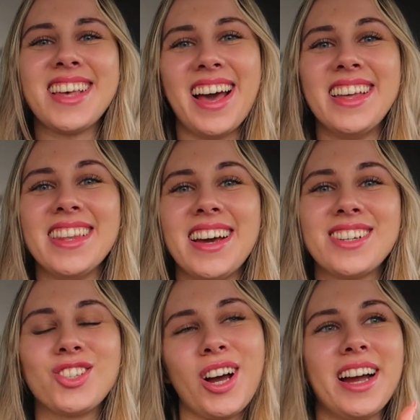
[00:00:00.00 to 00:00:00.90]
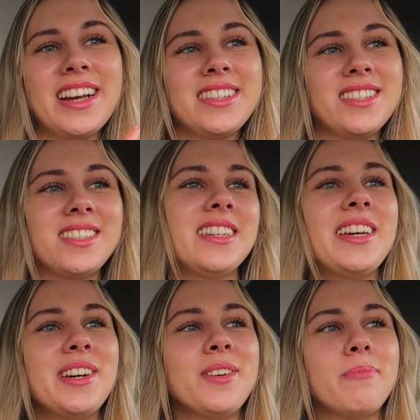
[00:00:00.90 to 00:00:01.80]
and like trying to
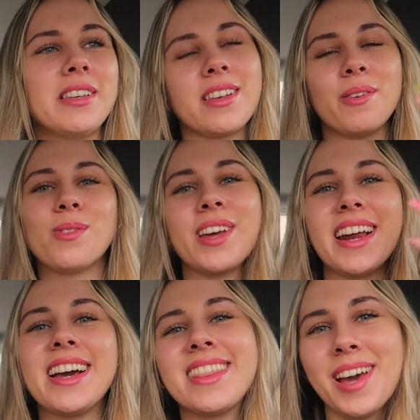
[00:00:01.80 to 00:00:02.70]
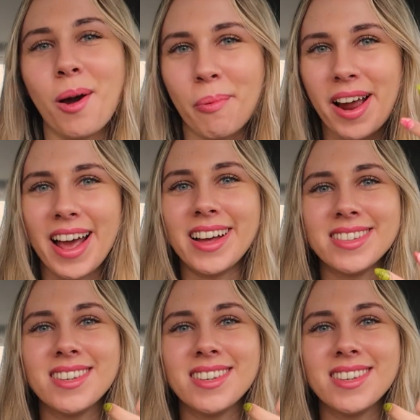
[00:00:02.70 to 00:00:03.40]
see basically who's gonna get the upper hand,